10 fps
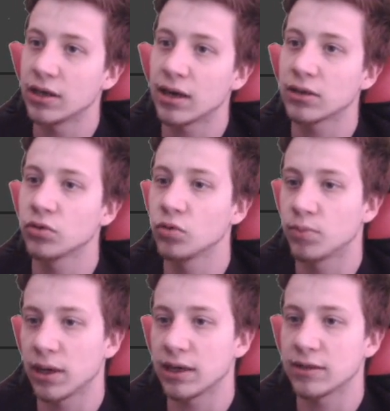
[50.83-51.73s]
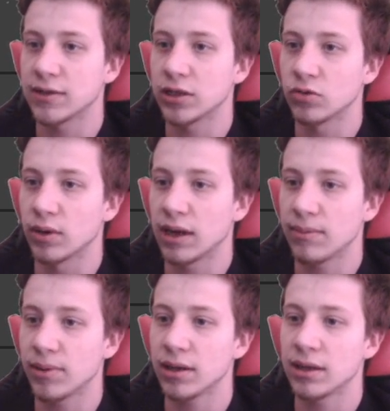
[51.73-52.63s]
There are two plugins we need to
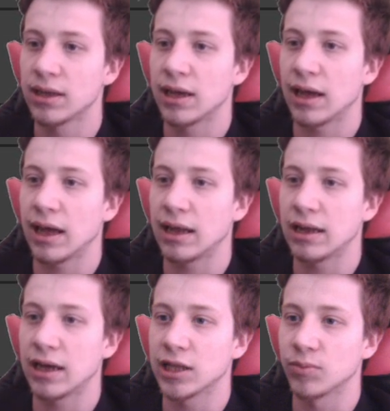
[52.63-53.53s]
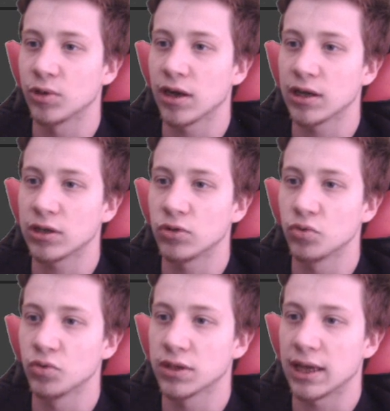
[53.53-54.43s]
enable, and that's modeling
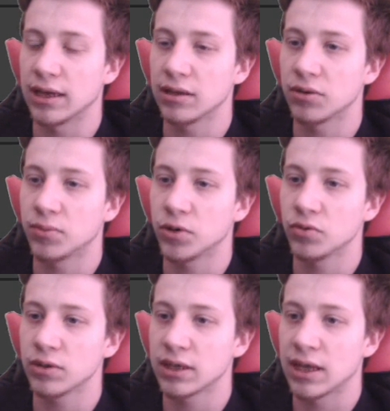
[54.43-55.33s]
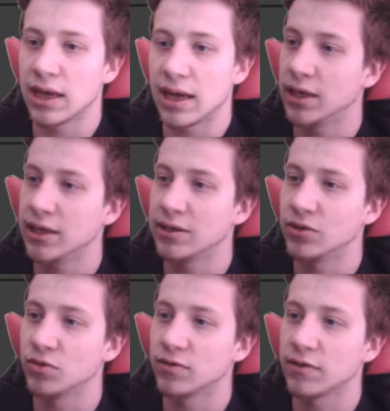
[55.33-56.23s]
tools editor mode. Please
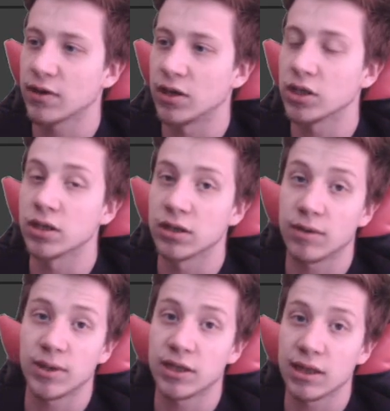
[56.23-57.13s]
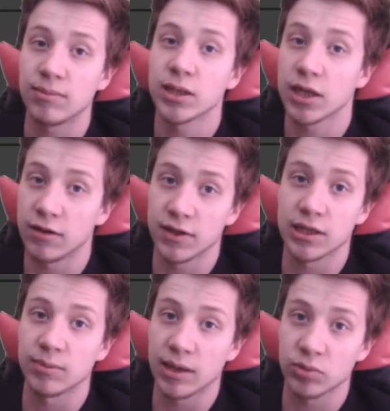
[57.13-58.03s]
use with caution. That basically means it will
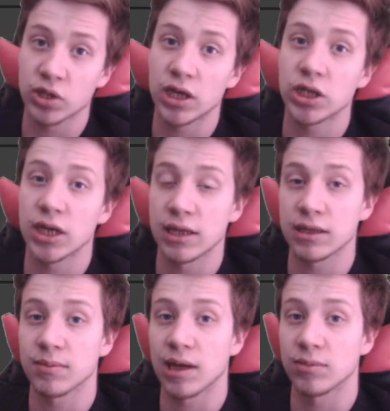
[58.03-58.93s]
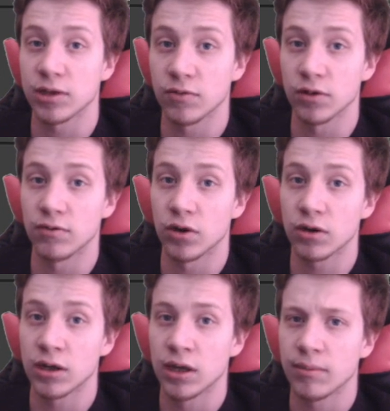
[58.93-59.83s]
sometimes crash and sometimes it won't
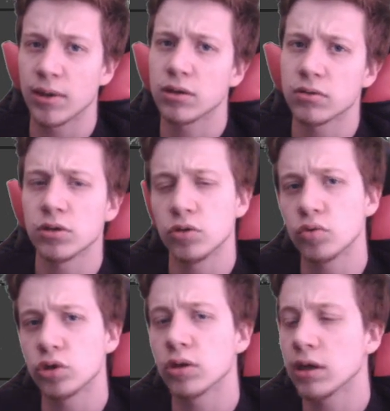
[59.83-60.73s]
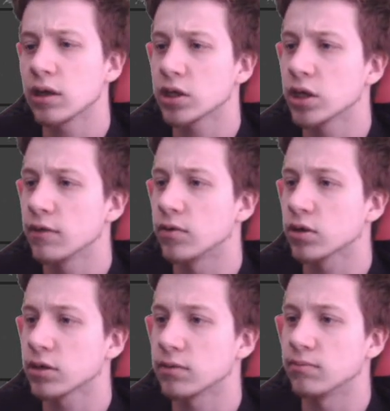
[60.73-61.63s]
work, but usually it actually
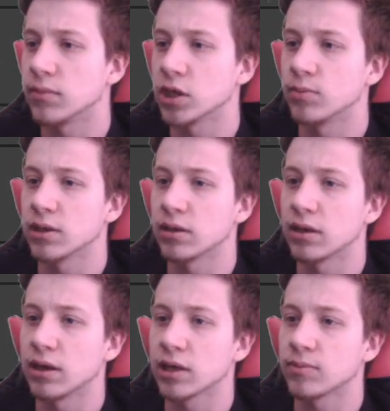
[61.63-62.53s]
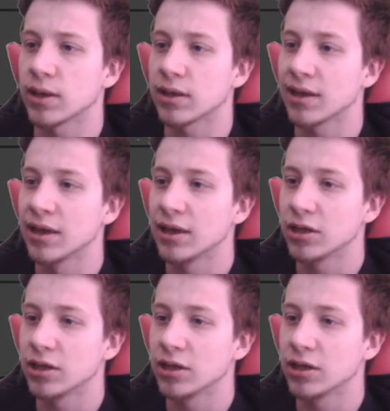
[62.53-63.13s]
works much better than I expected.